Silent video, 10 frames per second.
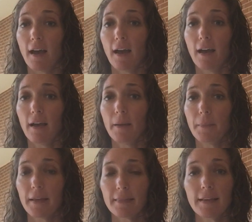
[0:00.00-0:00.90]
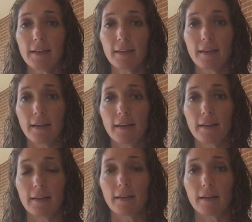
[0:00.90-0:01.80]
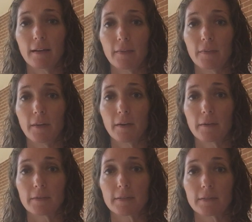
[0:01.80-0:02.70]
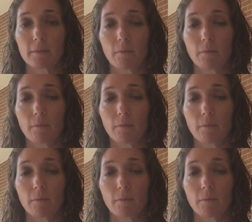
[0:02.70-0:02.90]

I think, and there's